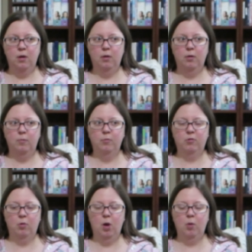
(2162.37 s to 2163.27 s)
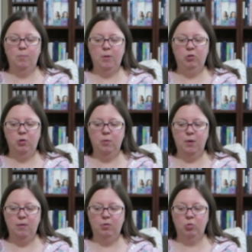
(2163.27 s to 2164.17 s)
Um, so I'll be doing
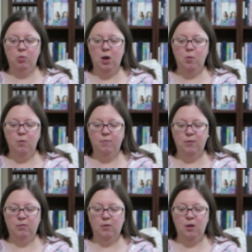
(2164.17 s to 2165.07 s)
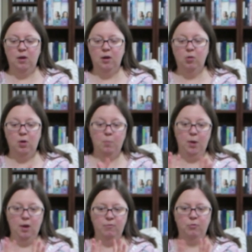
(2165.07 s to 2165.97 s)
my three hour visit and I'll get
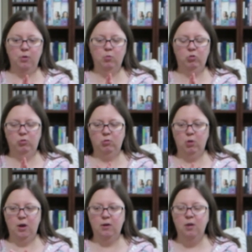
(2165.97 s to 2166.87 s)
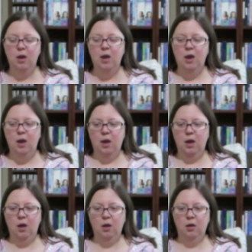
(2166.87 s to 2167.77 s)
paid for it, which is great.
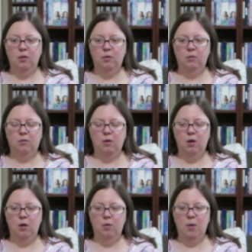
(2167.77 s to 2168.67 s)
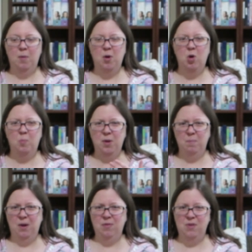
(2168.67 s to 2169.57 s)
And um, I'm
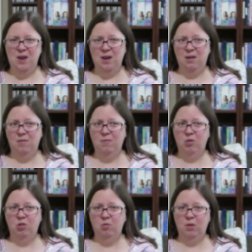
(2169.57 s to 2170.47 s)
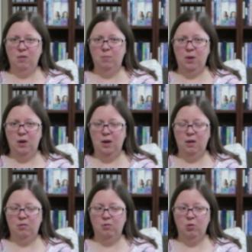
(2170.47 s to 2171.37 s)
hoping by the end of it, they'll give me an
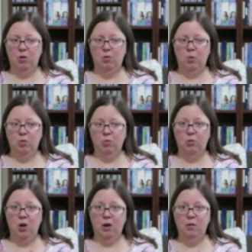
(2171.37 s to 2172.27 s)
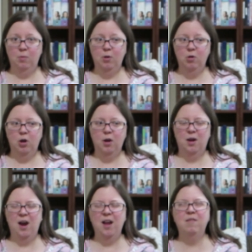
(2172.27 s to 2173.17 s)
answer on whether they're hiring me or not.
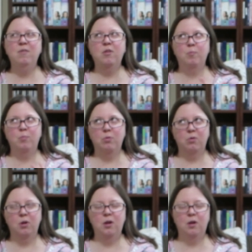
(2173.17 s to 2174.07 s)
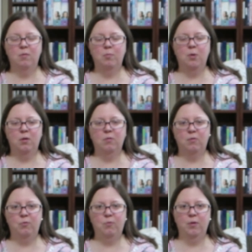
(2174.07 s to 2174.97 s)
I have a pretty
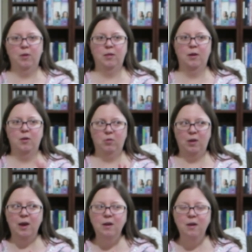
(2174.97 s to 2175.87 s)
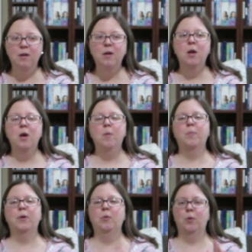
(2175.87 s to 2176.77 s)
positive feeling that I'll get it,
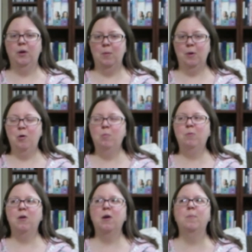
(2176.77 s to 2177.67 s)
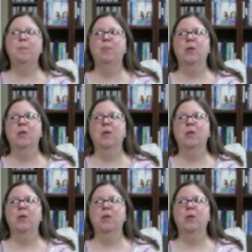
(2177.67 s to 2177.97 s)
but I don't want to get my hopes up.